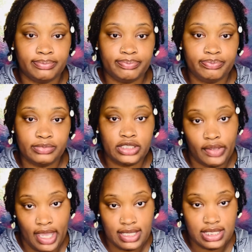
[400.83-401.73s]
So
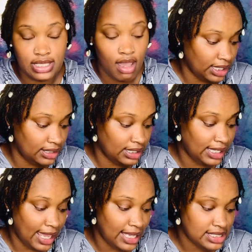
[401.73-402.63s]
yes. And the
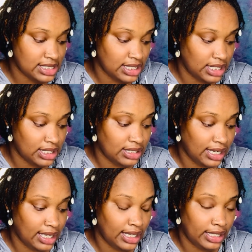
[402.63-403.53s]
last thing that
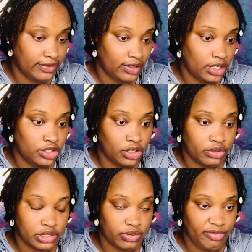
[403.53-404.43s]
I've
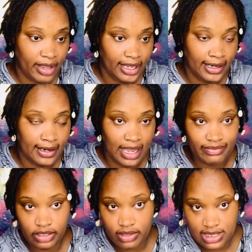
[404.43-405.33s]
noticed with my hair, I've
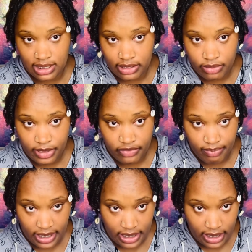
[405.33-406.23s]
noticed a little bit of
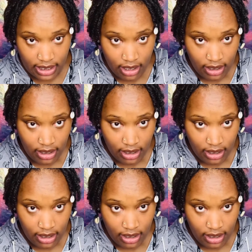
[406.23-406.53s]
budding,